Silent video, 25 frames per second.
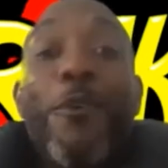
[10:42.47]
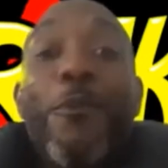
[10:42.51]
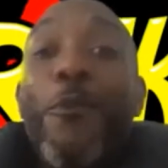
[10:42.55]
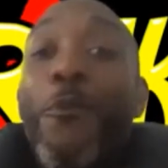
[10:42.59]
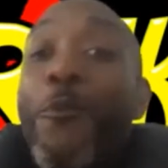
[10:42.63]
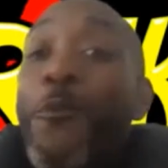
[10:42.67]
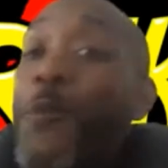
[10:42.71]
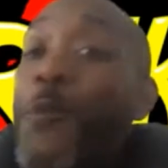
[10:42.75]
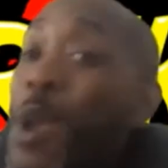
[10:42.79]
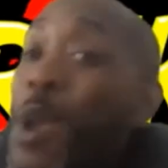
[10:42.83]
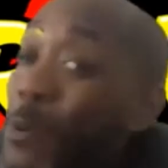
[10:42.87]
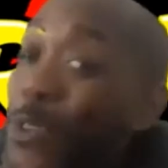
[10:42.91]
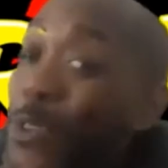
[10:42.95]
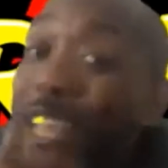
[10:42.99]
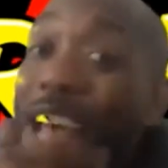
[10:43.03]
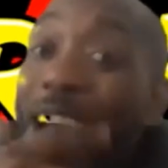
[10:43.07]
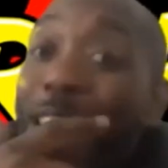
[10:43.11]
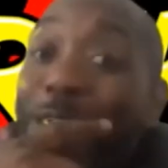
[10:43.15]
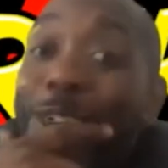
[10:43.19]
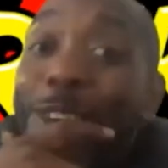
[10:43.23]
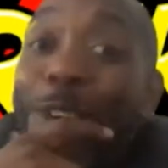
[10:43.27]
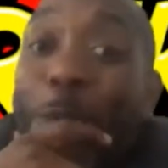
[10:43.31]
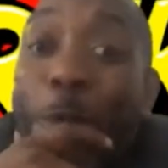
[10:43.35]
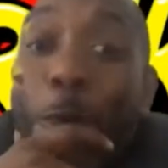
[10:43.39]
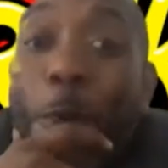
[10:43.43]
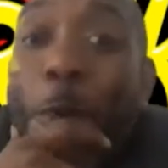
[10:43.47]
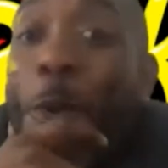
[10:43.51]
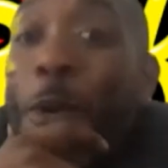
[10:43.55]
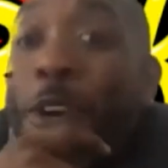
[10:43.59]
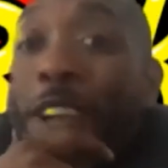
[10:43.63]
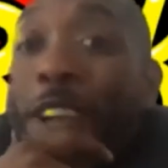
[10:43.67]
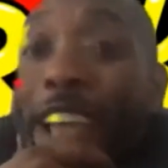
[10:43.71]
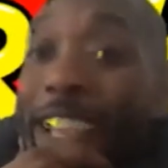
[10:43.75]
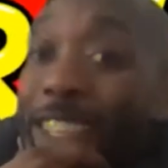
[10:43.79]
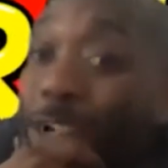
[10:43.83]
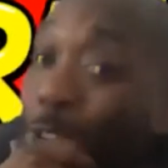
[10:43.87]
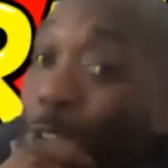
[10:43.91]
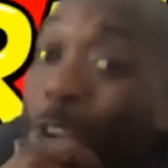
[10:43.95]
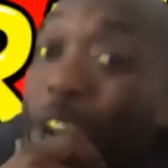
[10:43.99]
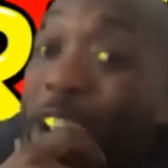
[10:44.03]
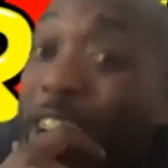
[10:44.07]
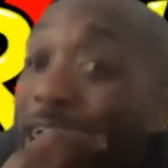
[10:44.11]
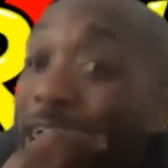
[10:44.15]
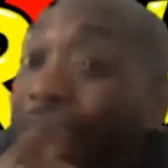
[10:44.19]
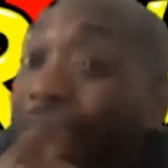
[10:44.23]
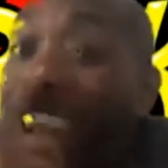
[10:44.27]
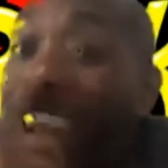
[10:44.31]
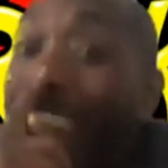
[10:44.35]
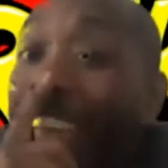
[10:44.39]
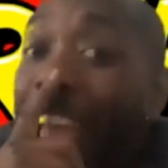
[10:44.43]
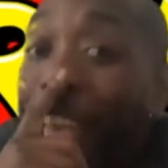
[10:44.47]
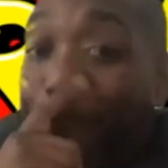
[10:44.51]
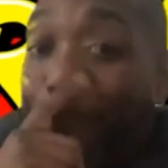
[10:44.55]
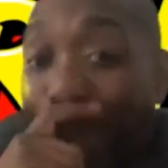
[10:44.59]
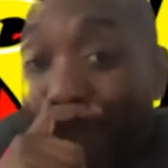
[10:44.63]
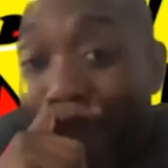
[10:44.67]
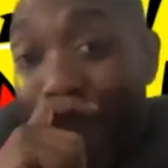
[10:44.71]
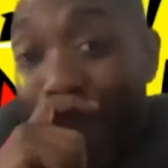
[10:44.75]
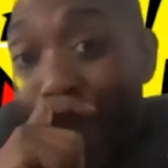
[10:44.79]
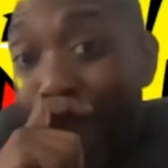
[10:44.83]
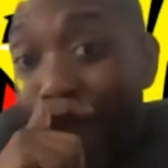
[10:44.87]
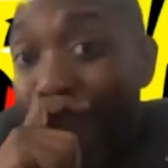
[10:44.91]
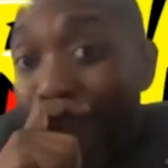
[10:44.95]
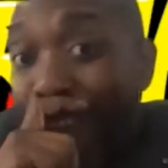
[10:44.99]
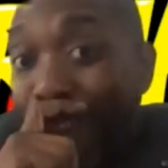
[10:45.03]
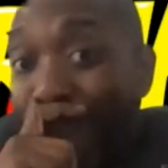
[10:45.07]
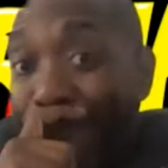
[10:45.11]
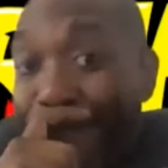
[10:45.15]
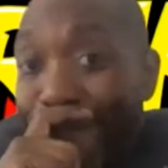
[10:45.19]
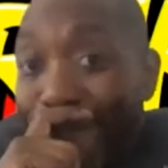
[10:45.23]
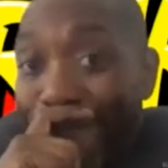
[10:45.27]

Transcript: we were out in the corner enjoying our life, you know, bruv.